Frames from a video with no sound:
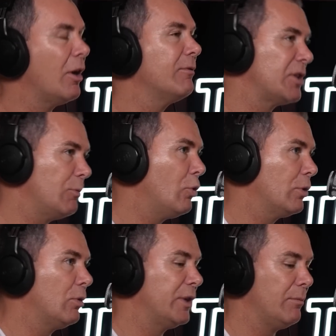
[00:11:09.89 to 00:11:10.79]
Obviously
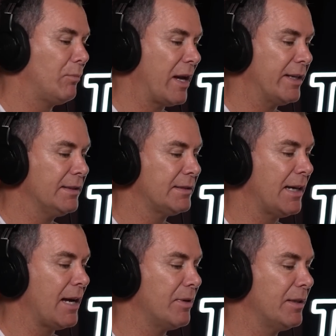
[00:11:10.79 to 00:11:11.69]
Wardlaw didn't play
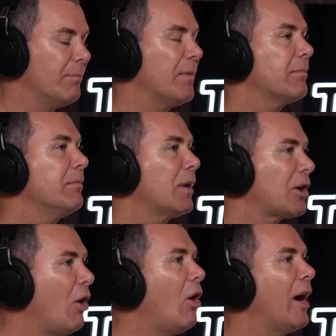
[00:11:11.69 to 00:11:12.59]
yesterday, but
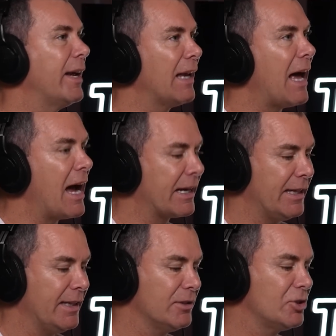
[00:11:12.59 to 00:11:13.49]
Mackay and
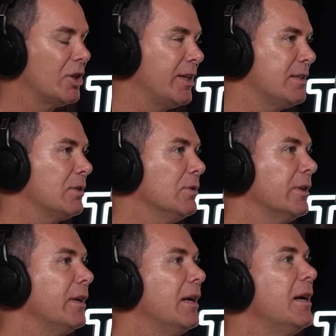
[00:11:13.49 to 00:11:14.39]
Larkey and Sheasel and